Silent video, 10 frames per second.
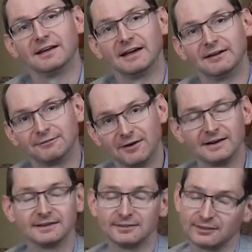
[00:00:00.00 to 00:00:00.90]
And
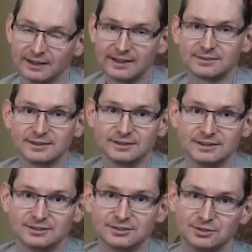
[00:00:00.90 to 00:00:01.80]
finally, the last thing you need
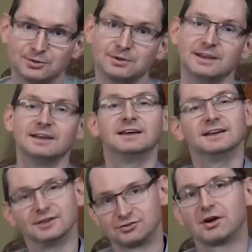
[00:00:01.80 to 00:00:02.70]
to do
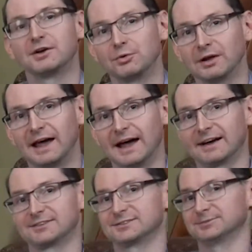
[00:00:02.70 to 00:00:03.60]
is try to
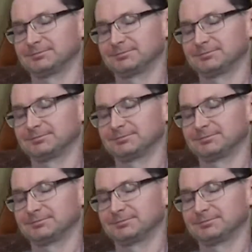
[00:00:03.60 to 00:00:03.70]
relax.